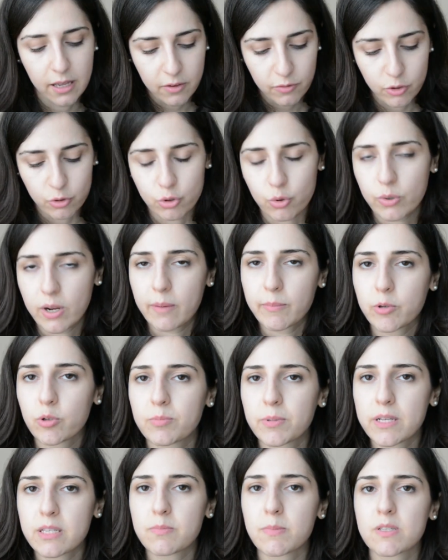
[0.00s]
If you don't have meal
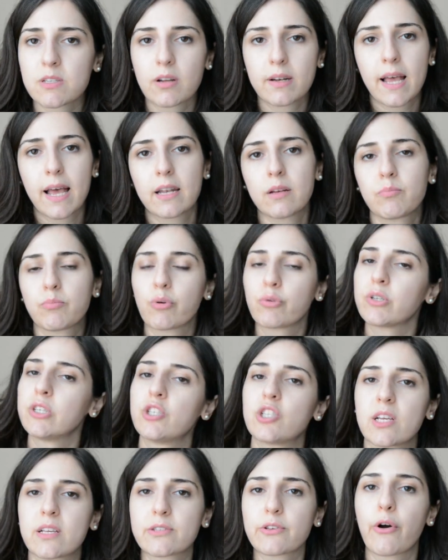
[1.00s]
replacements on hand, protein
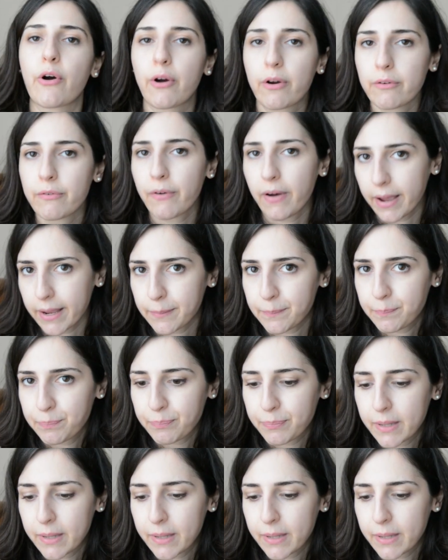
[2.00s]
shakes are fine.